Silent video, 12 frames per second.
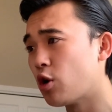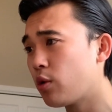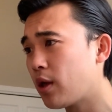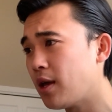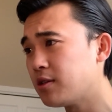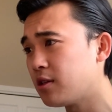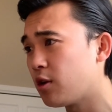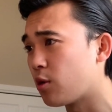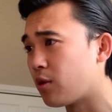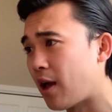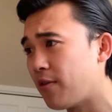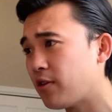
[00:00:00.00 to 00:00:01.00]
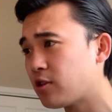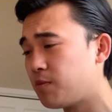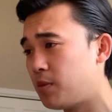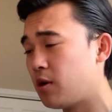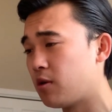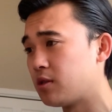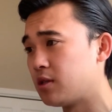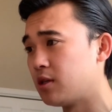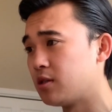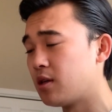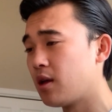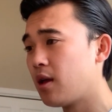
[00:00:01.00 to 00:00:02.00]
showcasing your life
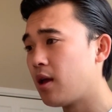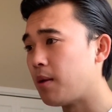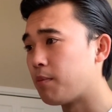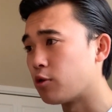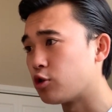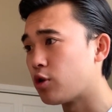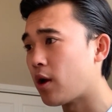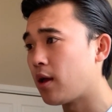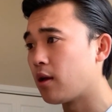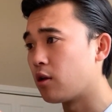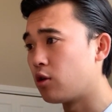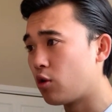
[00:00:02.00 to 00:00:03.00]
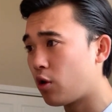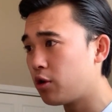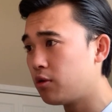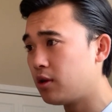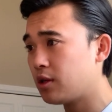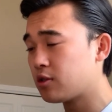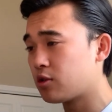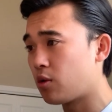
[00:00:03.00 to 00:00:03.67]
experiences and portraying your unique